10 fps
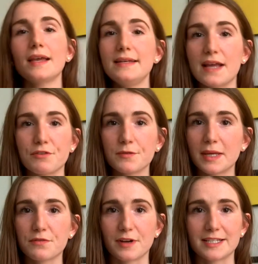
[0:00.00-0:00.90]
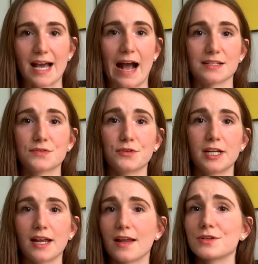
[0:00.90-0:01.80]
Never be afraid to ask for
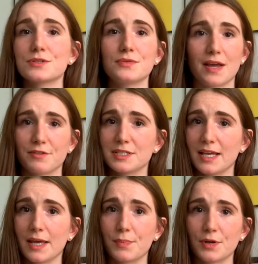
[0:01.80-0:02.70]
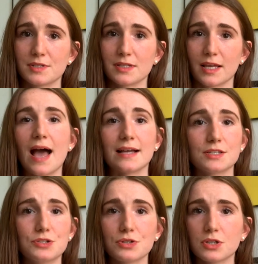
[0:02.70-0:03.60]
it, and also never take it personally. As a
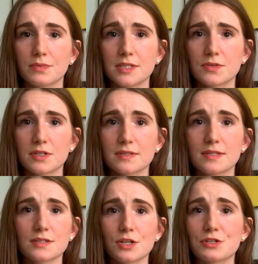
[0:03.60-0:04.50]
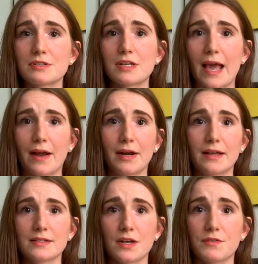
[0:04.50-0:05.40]
junior resource, these are just
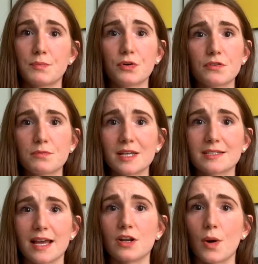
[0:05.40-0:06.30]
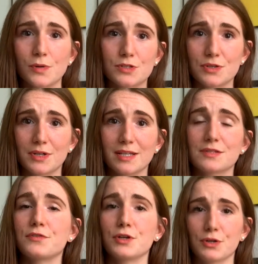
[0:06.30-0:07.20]
areas of improvement and opportunities
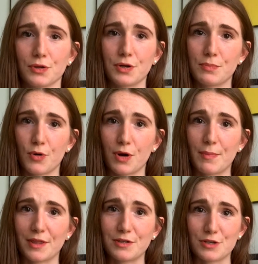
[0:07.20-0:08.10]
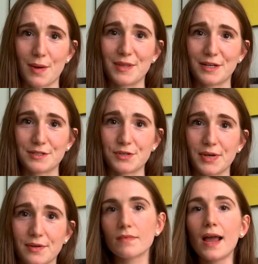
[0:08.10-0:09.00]
for you to learn more about the job that you're doing.